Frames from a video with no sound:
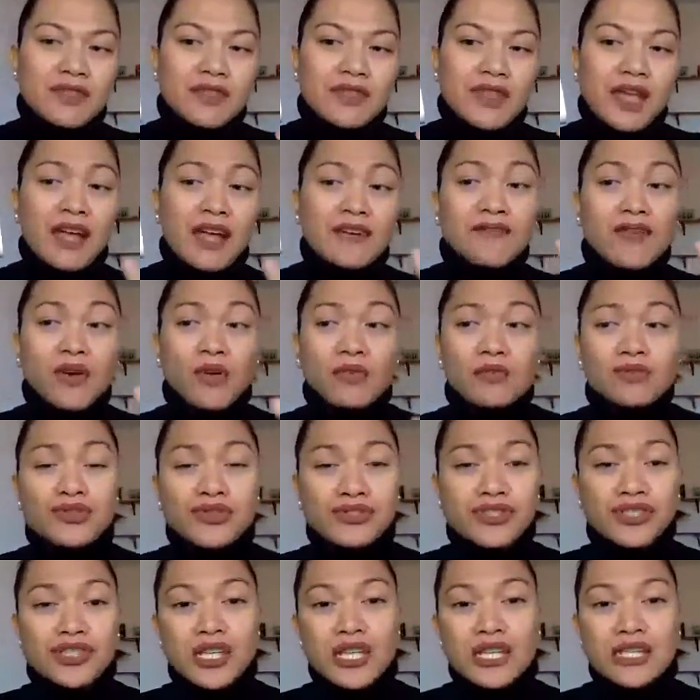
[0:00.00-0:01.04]
I've also
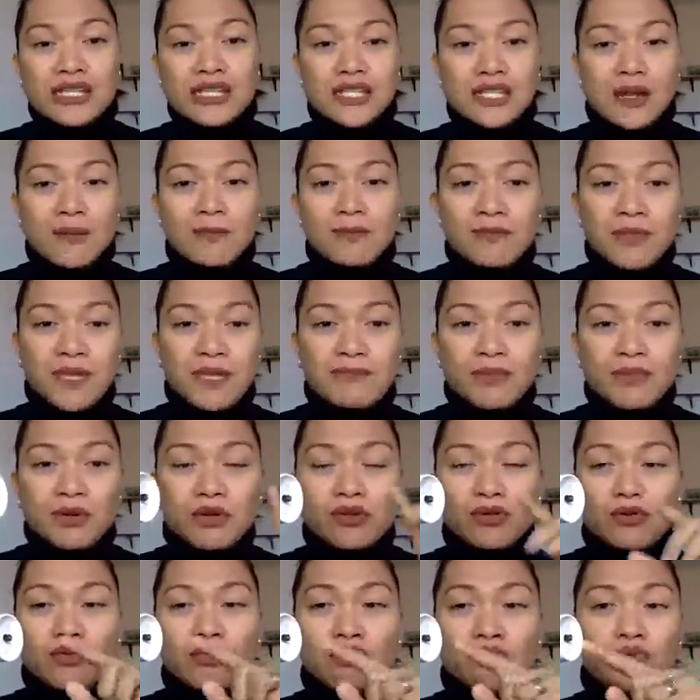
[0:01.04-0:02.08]
seen some
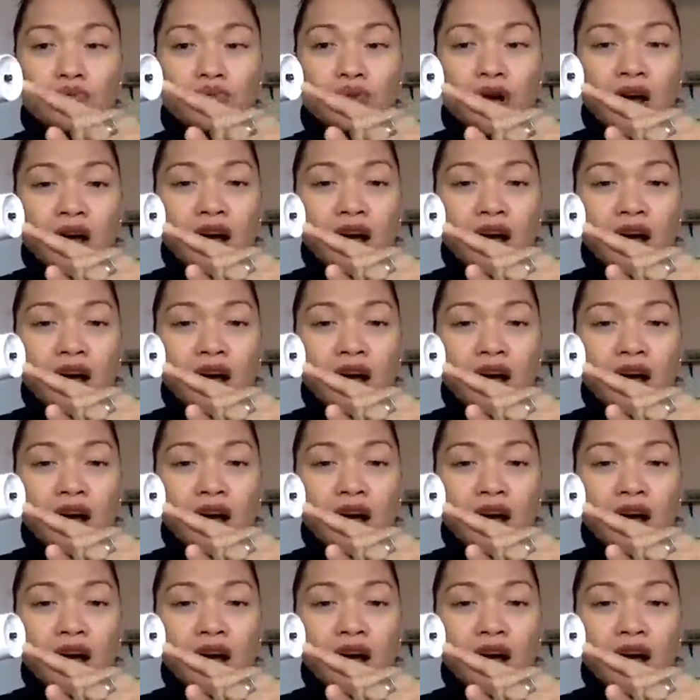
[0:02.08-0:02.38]
people who